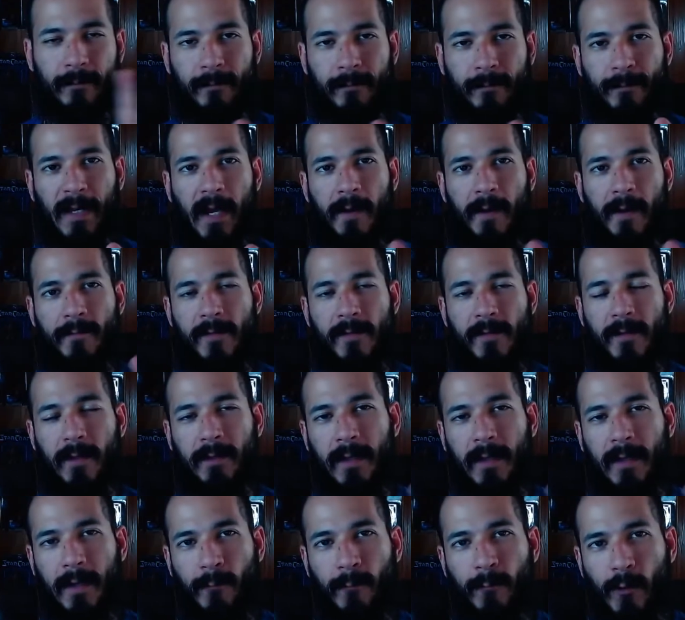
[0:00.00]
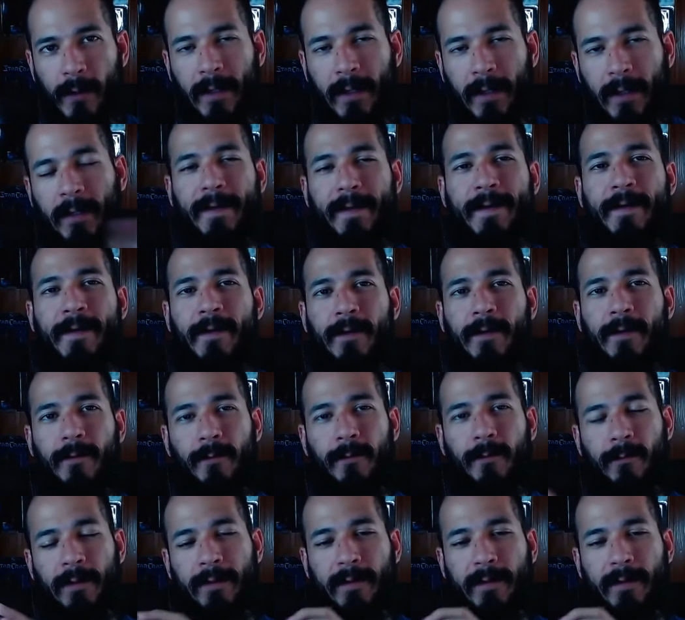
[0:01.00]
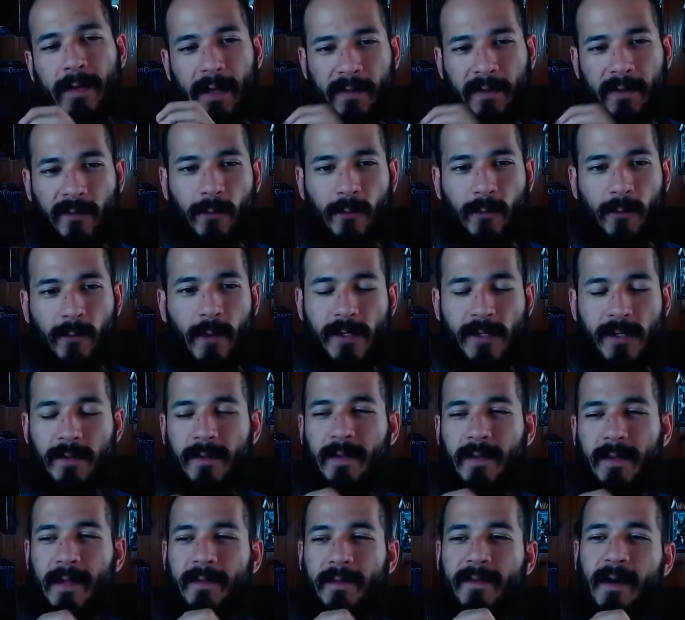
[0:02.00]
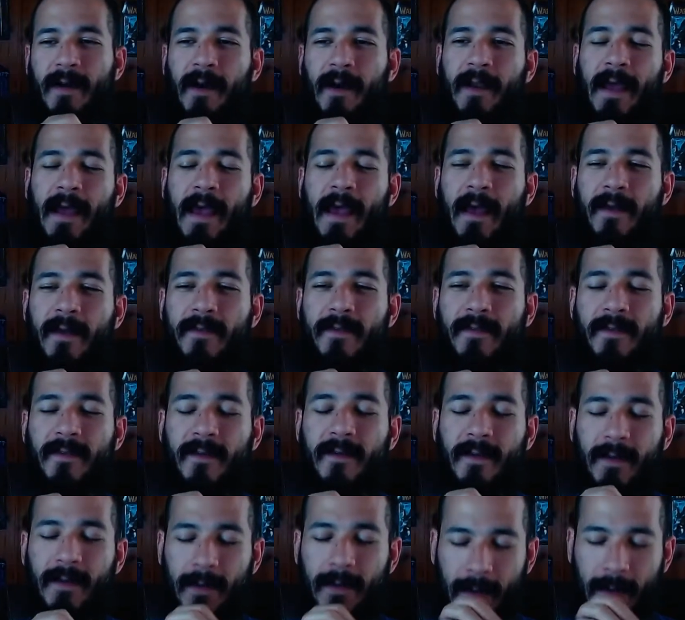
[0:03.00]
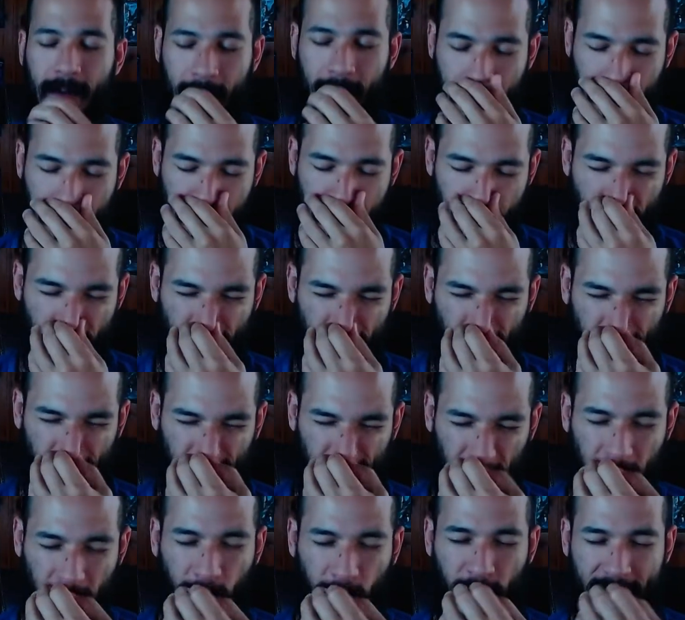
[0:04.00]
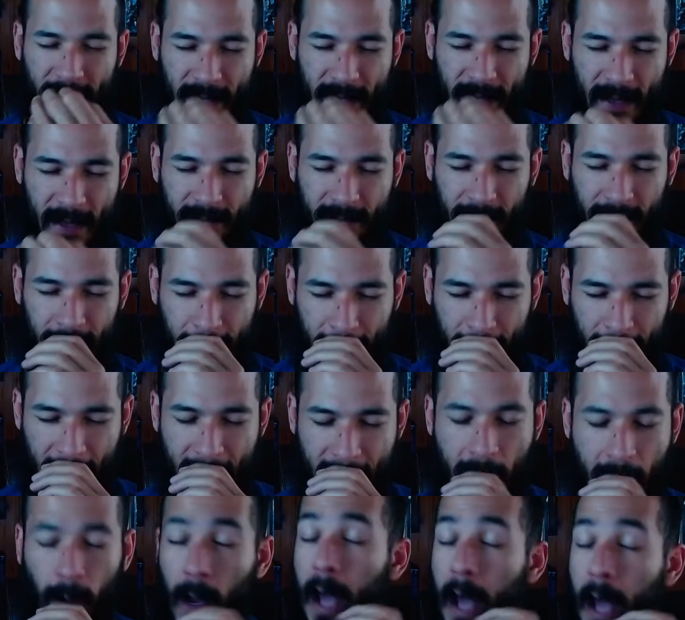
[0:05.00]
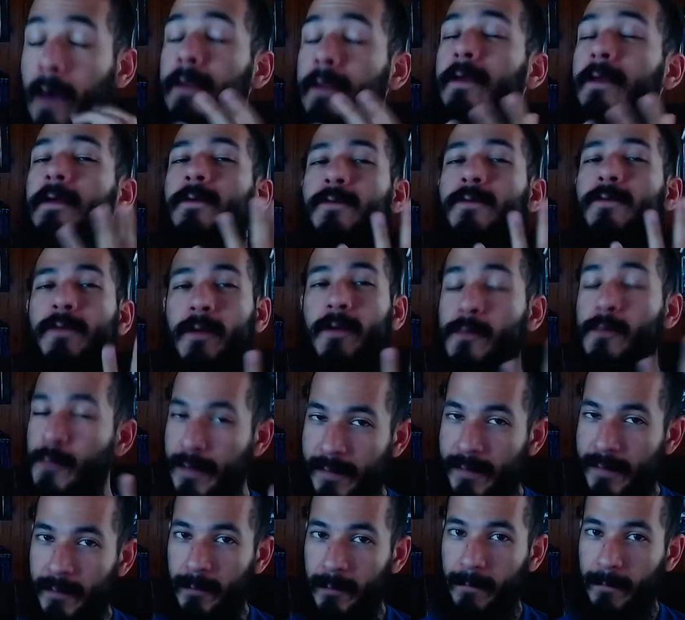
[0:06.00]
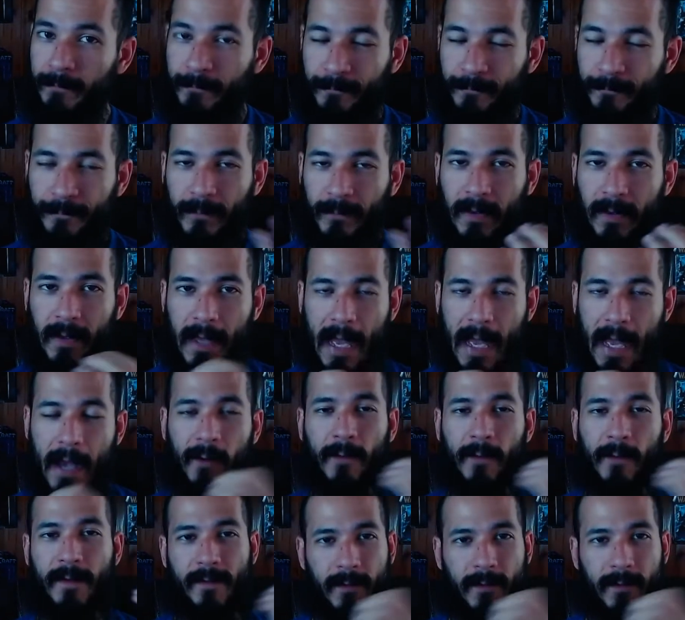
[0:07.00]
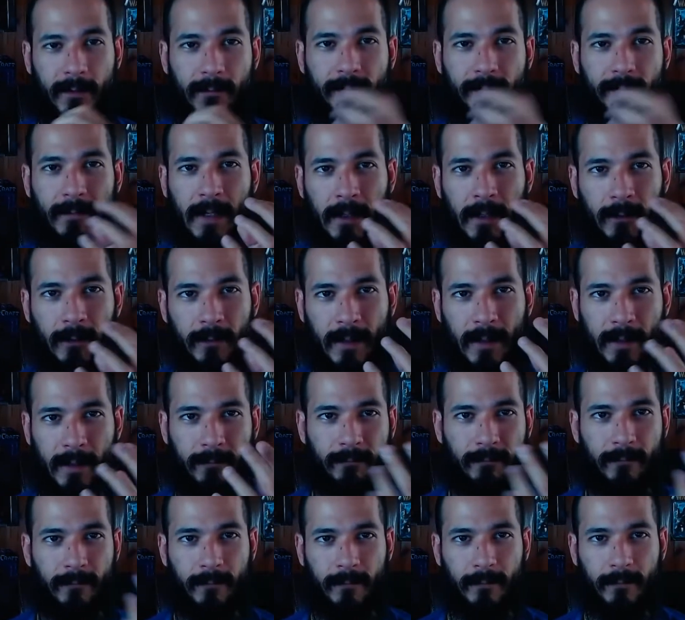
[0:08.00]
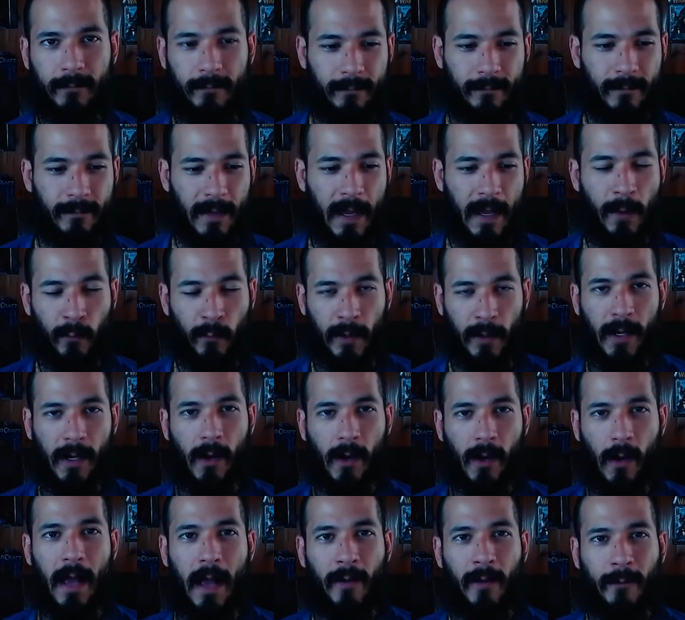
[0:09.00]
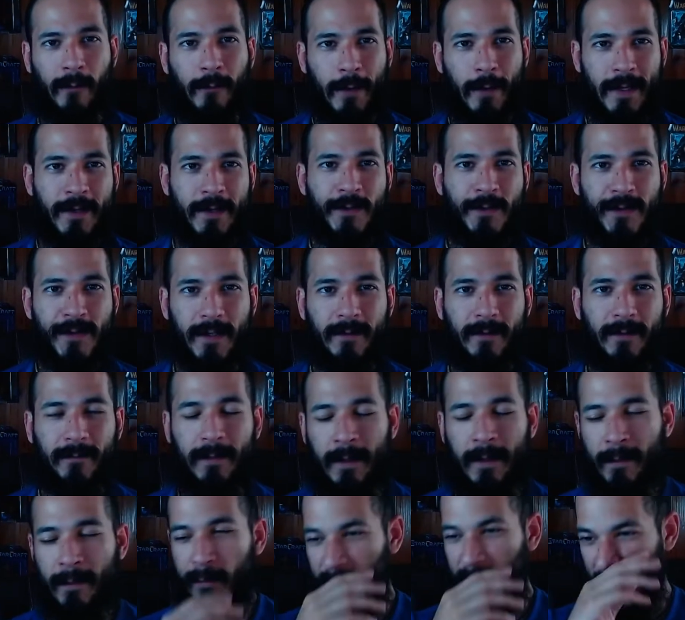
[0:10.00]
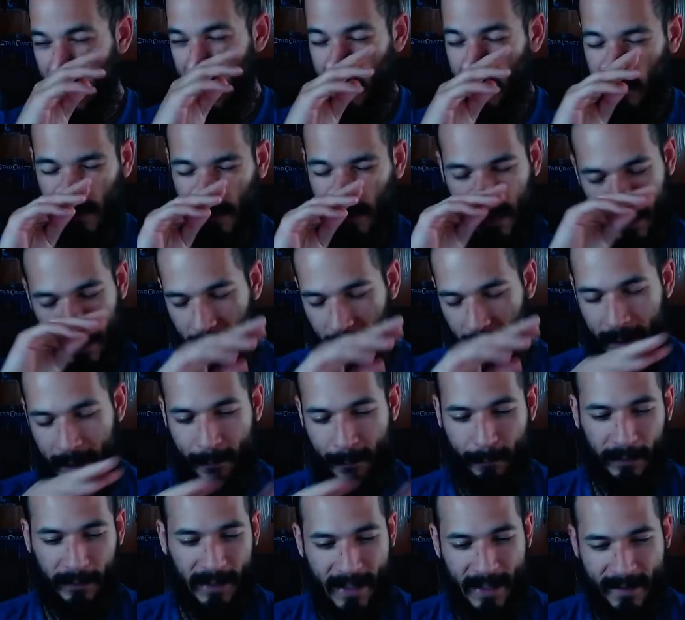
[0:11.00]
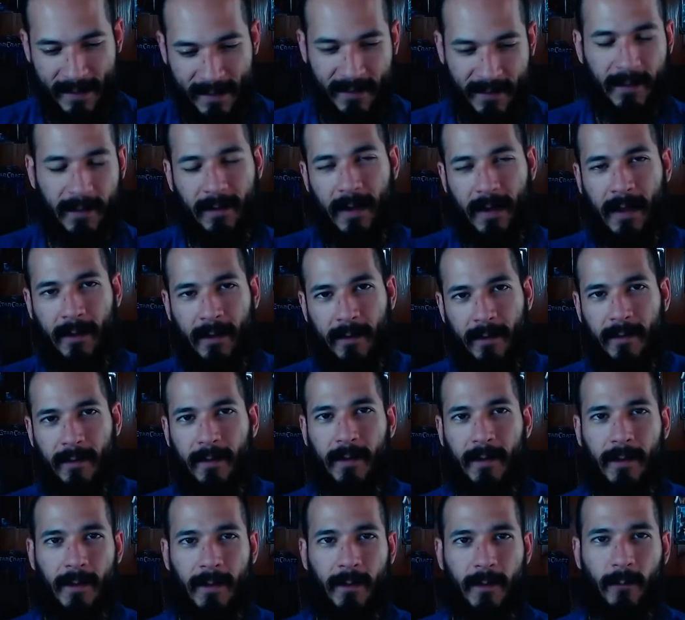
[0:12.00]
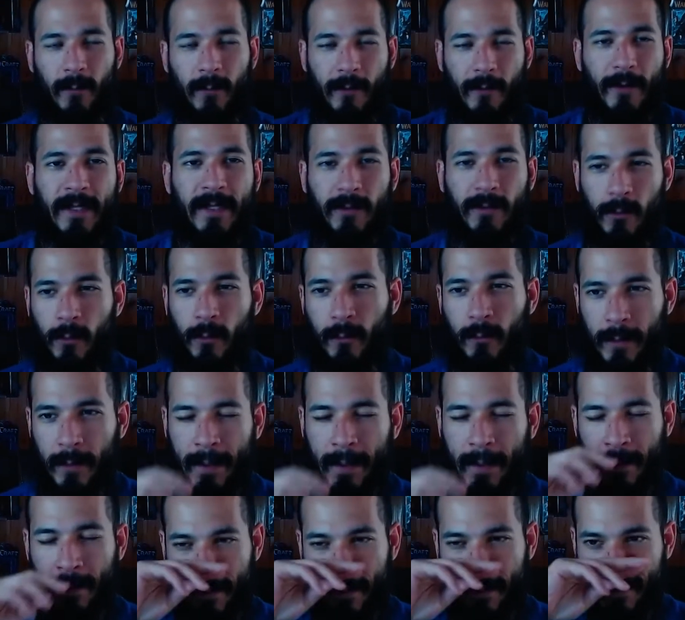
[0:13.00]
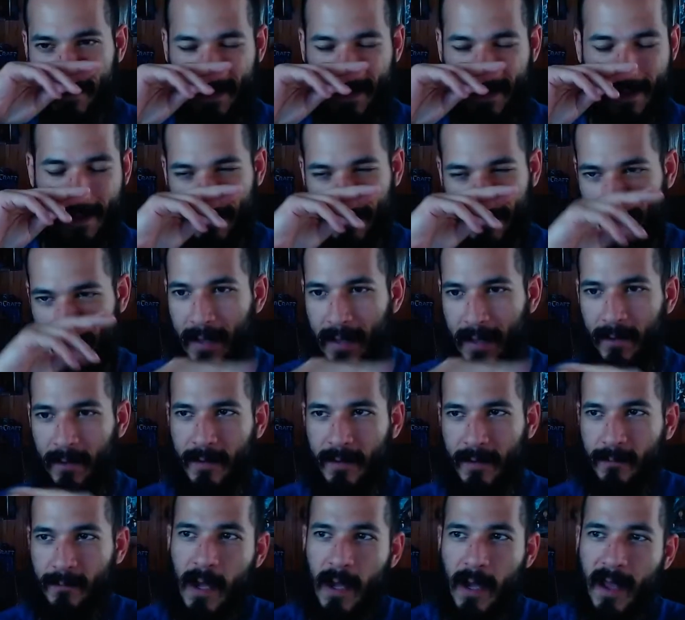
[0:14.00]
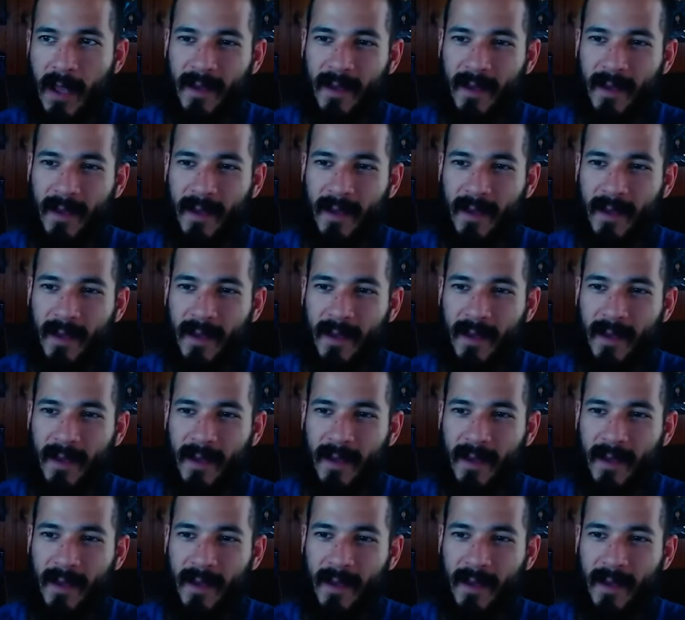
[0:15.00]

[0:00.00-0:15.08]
becomes a lot more clear with the next question that Don has. But Don was asking, like, how do you use the crystal? How is it, that I want to know, how do I use it? How do I place it, and what do I do with it, and everything else? And